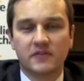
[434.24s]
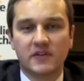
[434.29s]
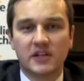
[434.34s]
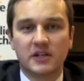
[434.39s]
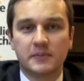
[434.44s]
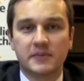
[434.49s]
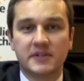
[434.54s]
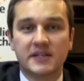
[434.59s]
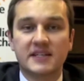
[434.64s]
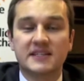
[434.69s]

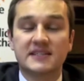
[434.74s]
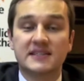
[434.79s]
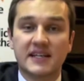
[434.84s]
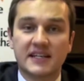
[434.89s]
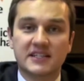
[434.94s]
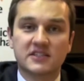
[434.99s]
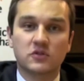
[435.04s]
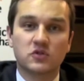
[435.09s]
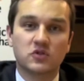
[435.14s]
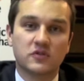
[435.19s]
development is
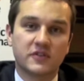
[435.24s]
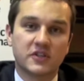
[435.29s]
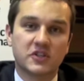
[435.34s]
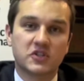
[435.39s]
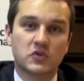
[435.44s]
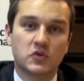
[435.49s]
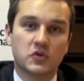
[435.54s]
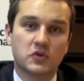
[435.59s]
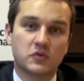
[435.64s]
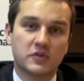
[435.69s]
less
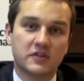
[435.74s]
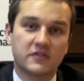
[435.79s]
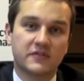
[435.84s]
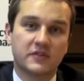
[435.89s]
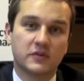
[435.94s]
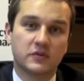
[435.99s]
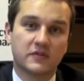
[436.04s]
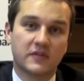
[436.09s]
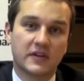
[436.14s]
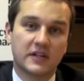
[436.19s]
controversial than
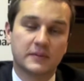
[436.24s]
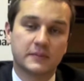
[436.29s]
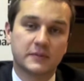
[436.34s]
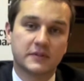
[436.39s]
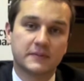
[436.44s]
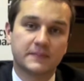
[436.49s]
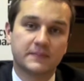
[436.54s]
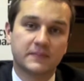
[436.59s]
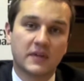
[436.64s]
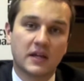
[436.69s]
greenfield
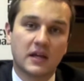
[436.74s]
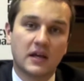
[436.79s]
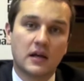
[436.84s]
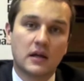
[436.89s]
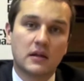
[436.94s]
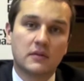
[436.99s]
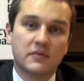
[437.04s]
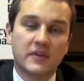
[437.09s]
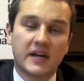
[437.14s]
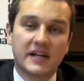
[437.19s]
development.
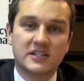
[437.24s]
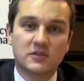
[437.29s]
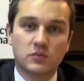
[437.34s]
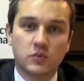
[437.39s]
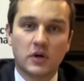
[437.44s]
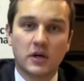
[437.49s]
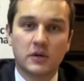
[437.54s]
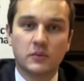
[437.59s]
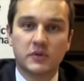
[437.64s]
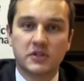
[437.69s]
That's
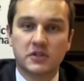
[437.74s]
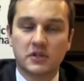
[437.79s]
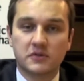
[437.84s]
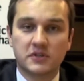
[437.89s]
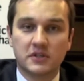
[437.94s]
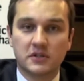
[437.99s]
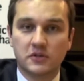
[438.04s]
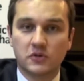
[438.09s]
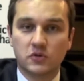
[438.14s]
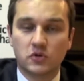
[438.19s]
why we don't
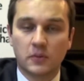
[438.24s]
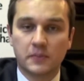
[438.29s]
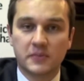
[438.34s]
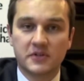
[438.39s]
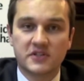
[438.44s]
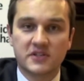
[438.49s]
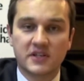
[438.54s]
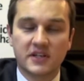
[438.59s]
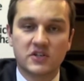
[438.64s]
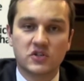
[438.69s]
include
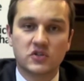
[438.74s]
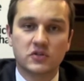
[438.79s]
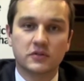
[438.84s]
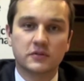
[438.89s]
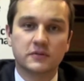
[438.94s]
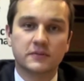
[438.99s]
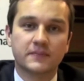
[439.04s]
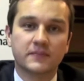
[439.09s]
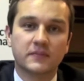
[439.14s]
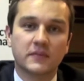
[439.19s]
compensation.